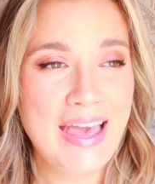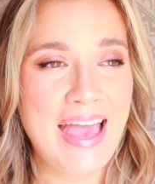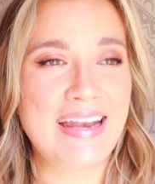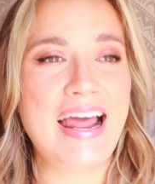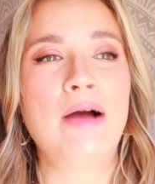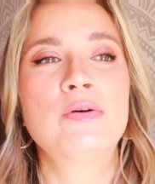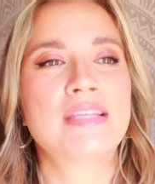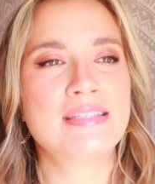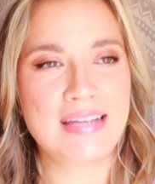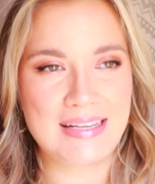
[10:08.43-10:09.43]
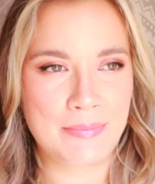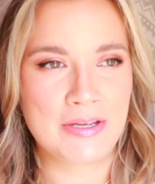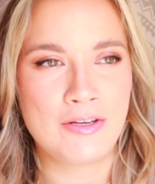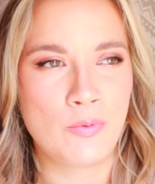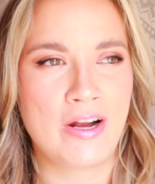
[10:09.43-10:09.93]
And how is this dynamic
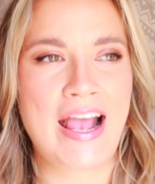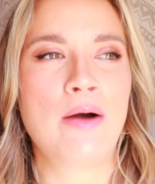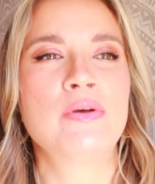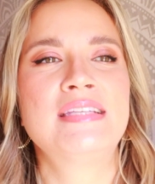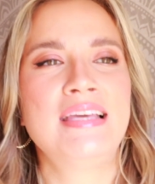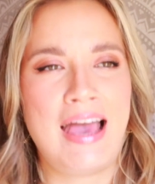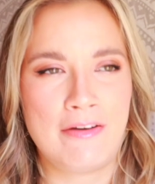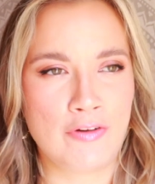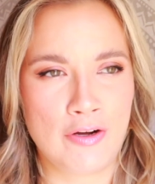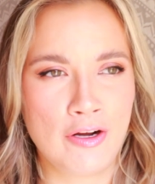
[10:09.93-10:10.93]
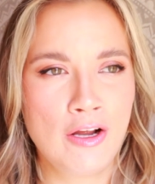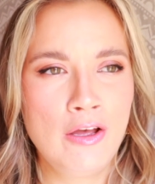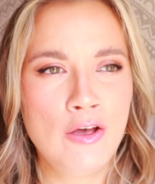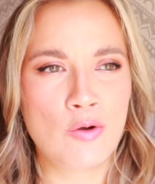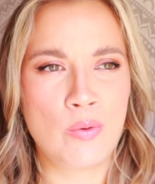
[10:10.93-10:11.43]
going to work? How is he ever
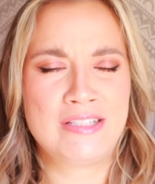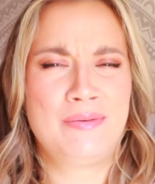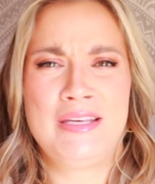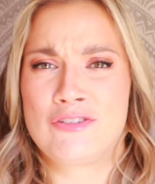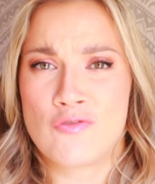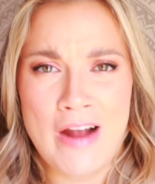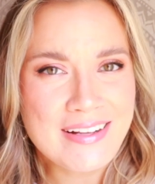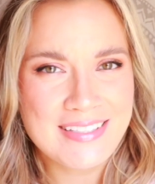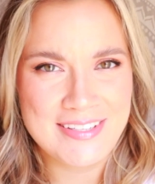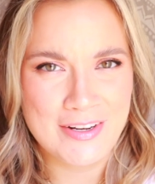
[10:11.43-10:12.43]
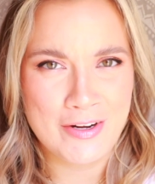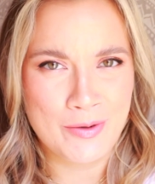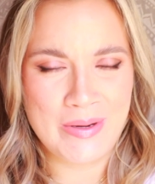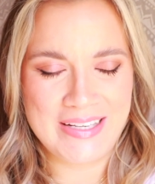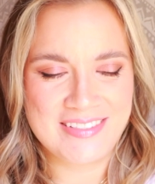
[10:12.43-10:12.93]
going to be attracted to her
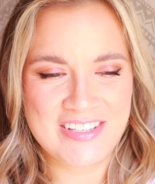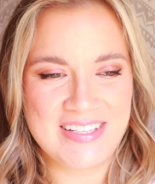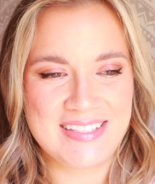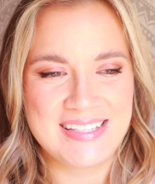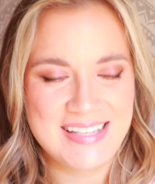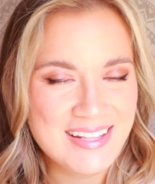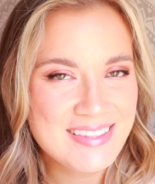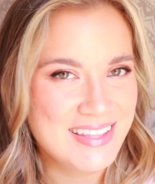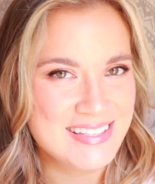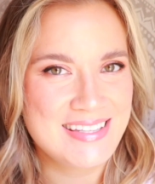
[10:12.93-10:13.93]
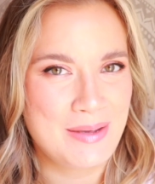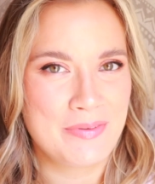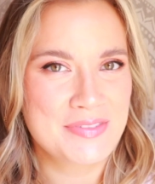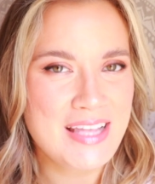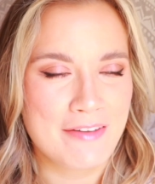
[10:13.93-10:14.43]
when she's done this type
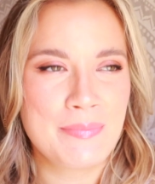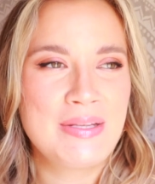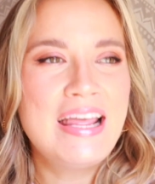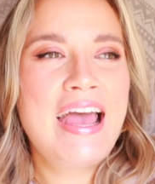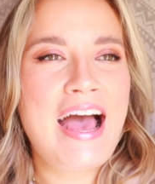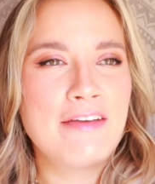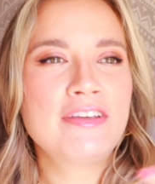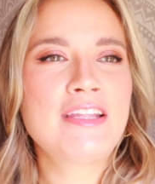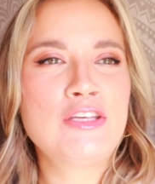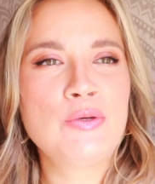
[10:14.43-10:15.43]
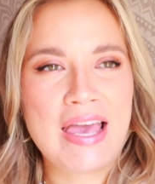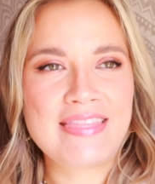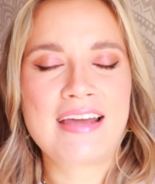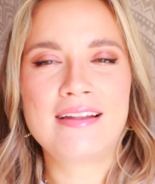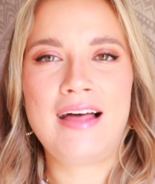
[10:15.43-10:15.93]
of stuff? I mean, I feel like you
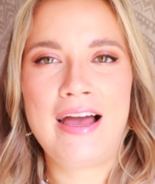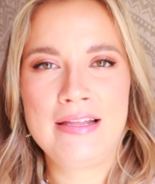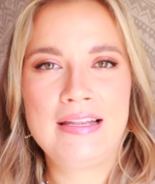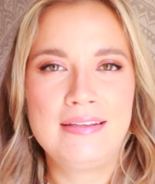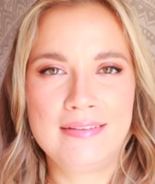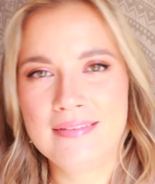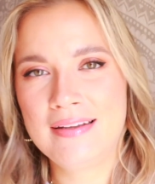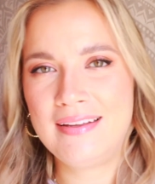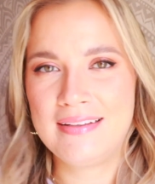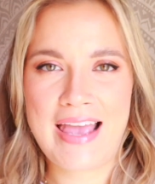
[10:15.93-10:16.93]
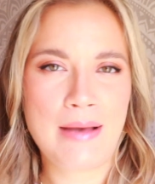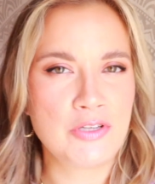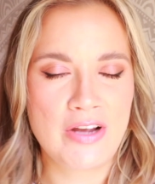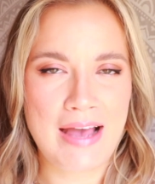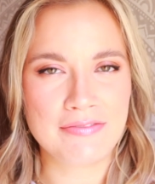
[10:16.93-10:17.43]
get that a lot in
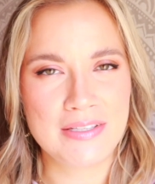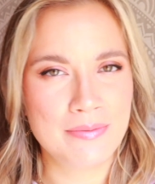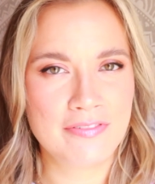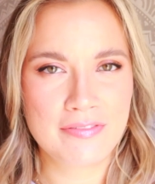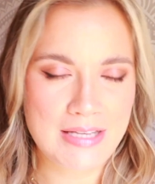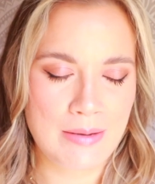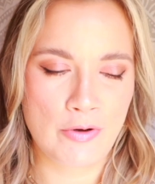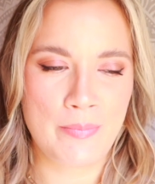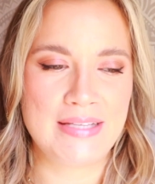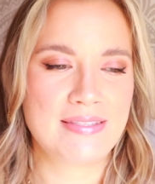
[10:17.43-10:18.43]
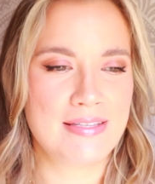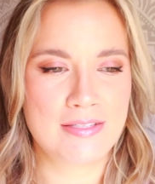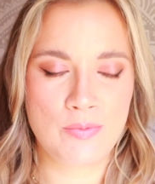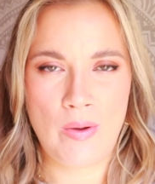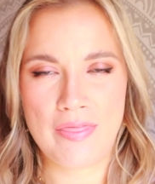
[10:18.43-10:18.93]
captor-captive type
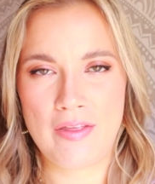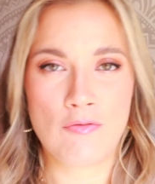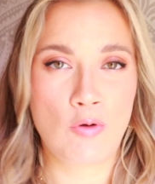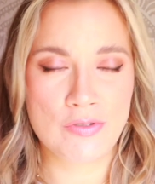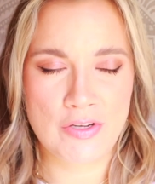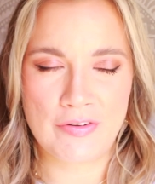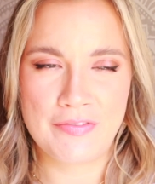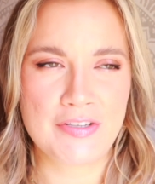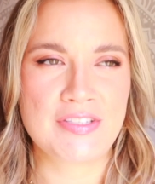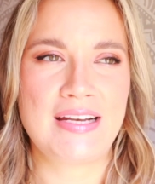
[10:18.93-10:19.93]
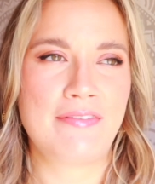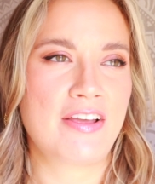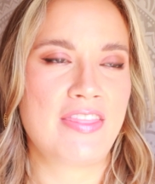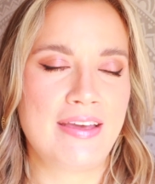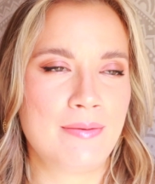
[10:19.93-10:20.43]
romances when the roles are reversed and
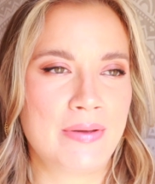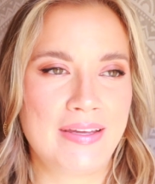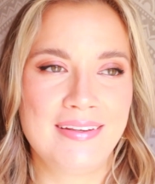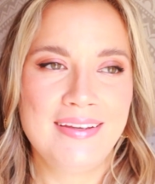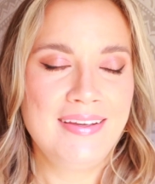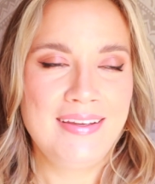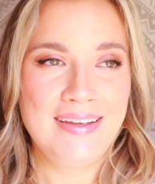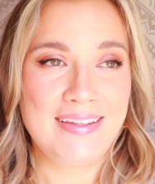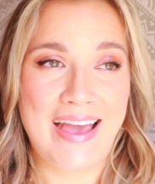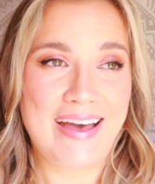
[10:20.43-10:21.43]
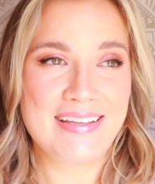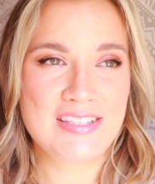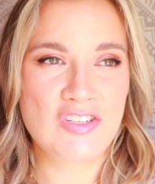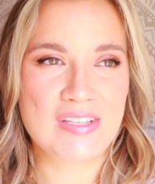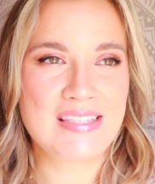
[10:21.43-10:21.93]
everything. But yeah,
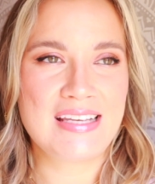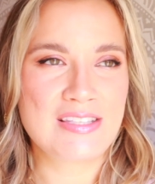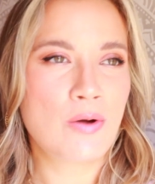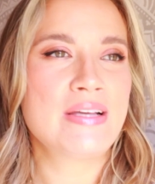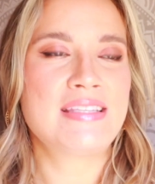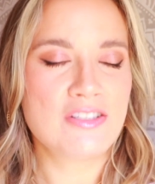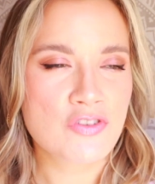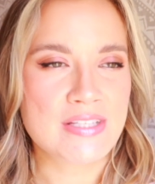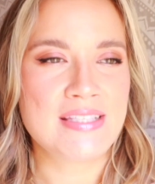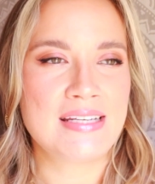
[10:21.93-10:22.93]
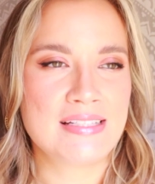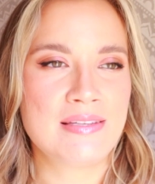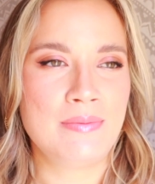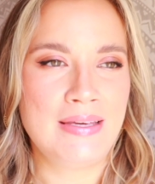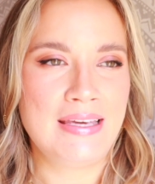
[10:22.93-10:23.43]
it's always interesting
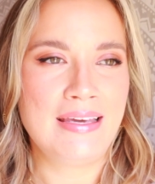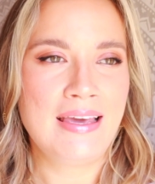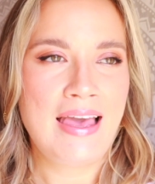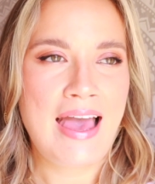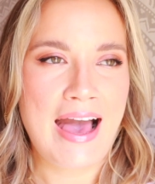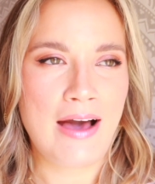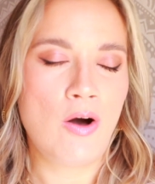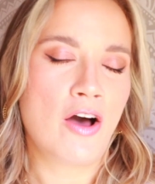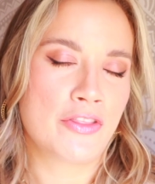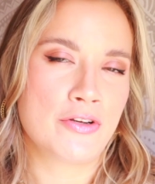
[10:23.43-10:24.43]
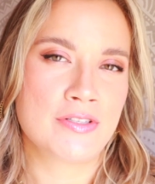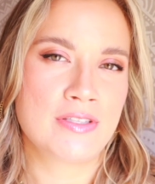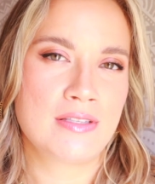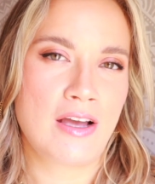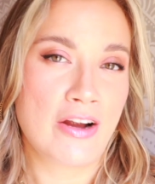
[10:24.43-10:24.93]
to me how
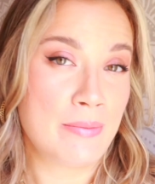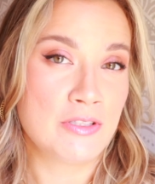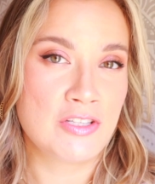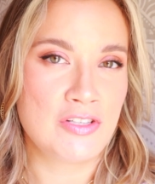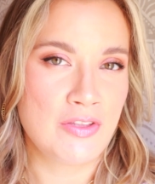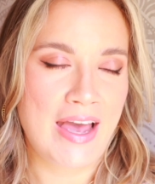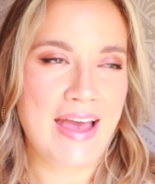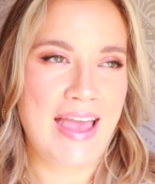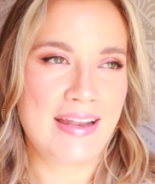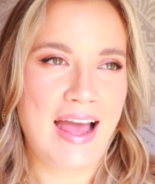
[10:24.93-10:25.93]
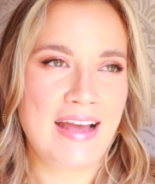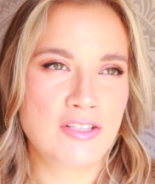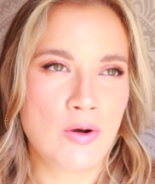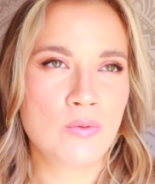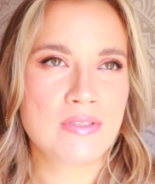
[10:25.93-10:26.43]
authors are able to do that. And I
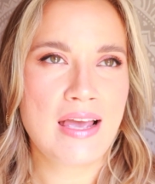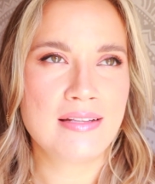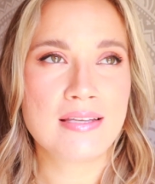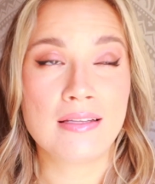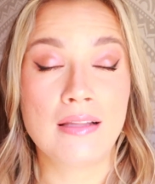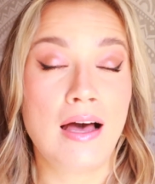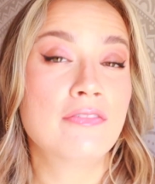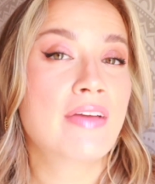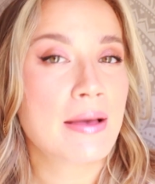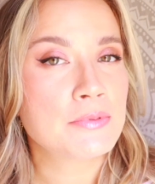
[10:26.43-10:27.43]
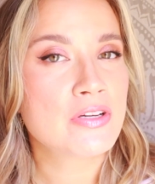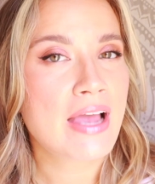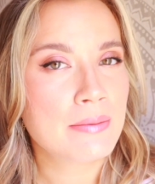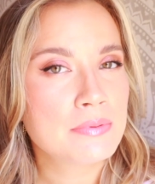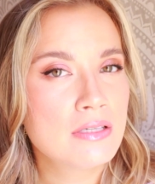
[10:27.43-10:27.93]
don't tend to love
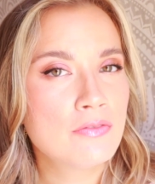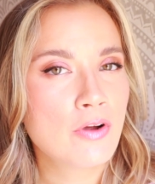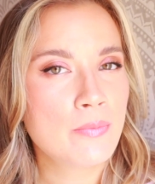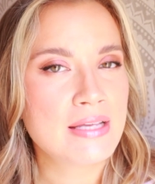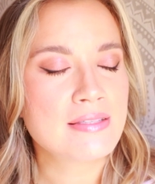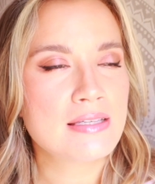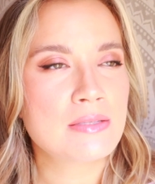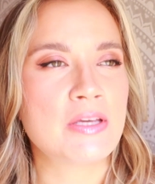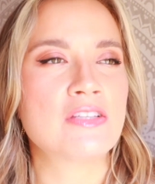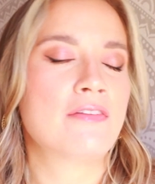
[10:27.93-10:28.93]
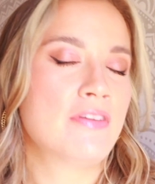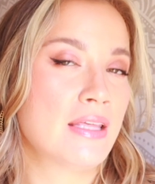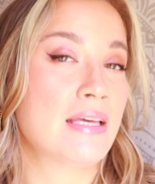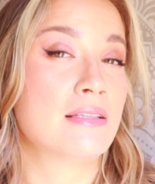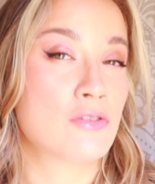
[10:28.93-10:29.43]
captor-captive romances because I feel
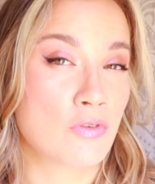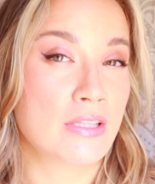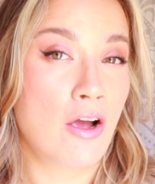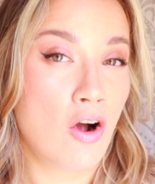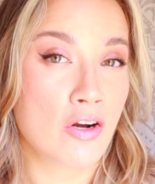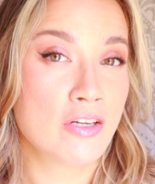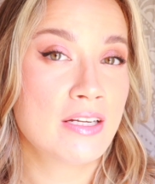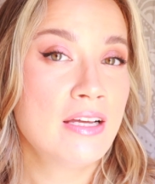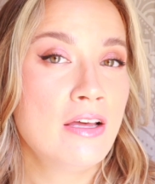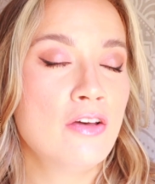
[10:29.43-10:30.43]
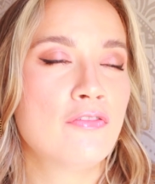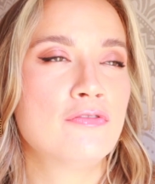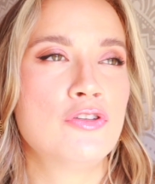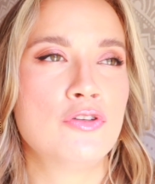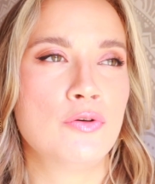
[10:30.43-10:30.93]
like it's really hard
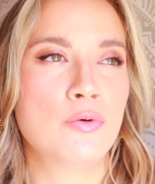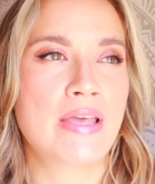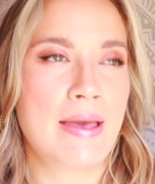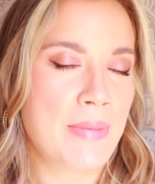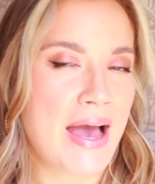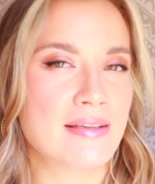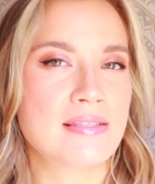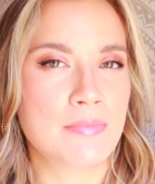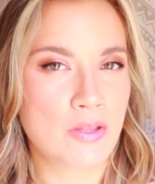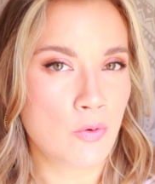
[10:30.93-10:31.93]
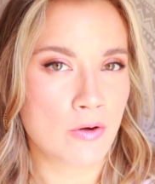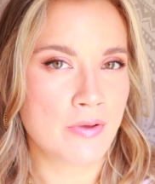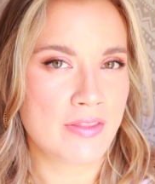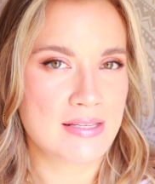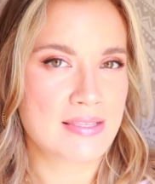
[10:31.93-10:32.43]
to get past some of the
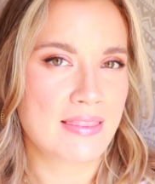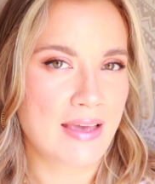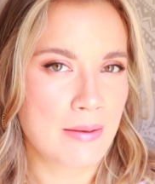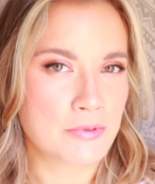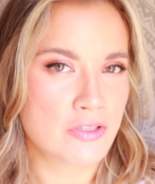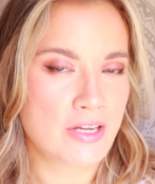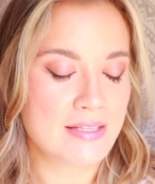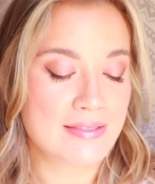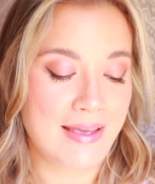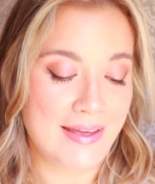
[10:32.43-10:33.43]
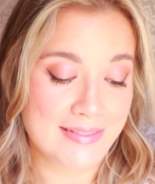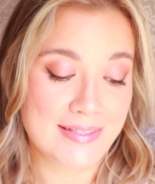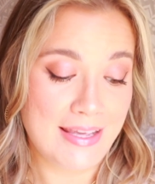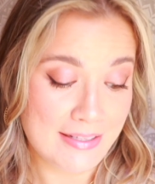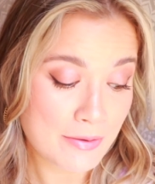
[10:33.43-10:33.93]
horrible things that the captor does. And
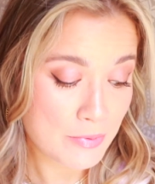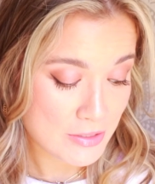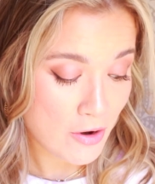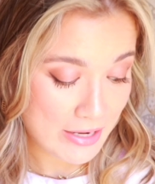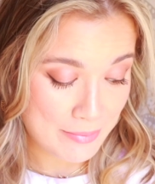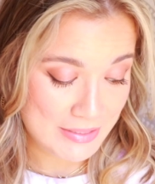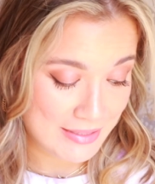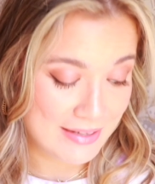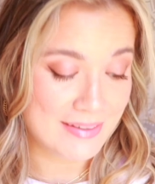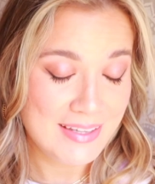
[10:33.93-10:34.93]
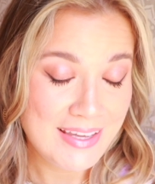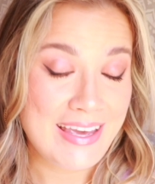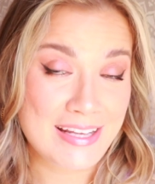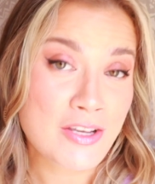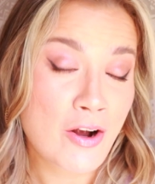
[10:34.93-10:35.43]
it was hard. I mean, like,
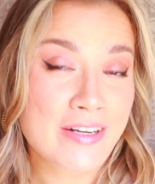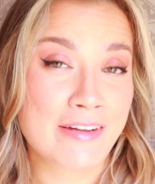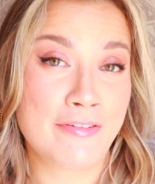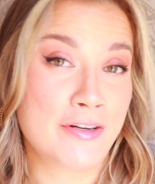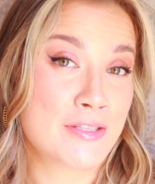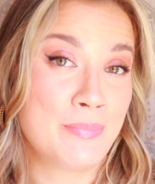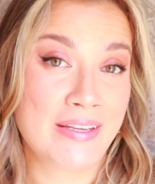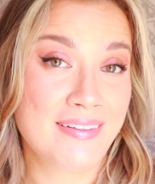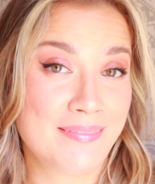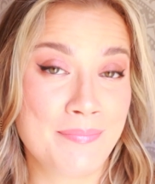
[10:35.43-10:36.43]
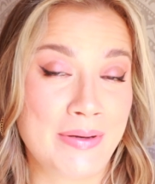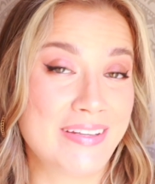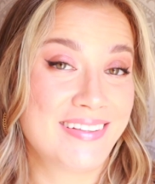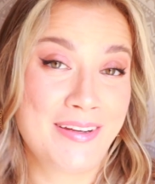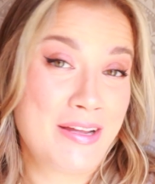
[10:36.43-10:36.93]
it's hard at first, but
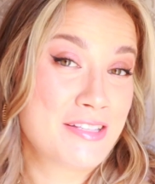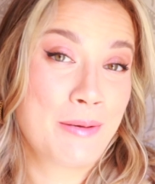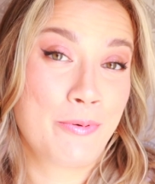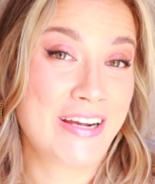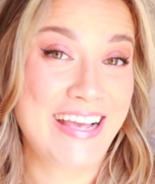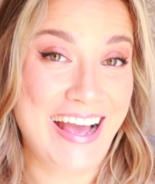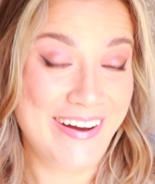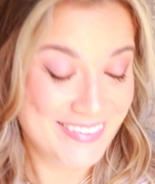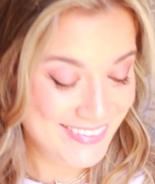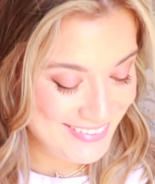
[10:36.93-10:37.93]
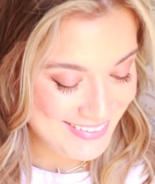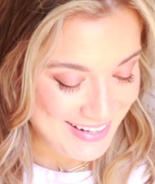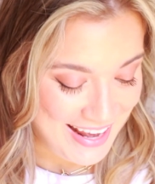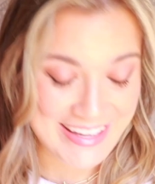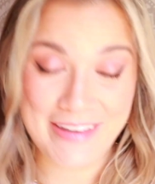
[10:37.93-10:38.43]
it ends up working out.
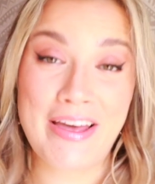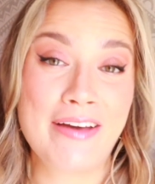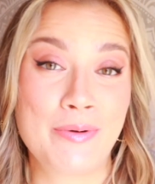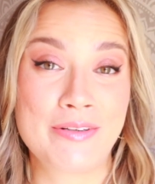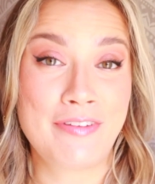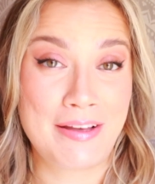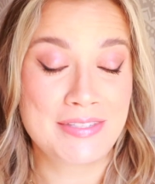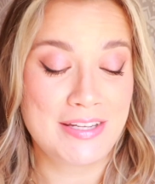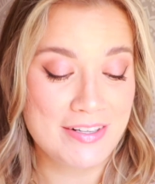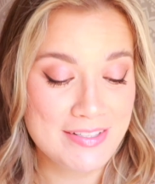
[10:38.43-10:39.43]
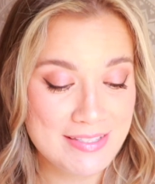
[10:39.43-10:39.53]
I gave that one 5 stars.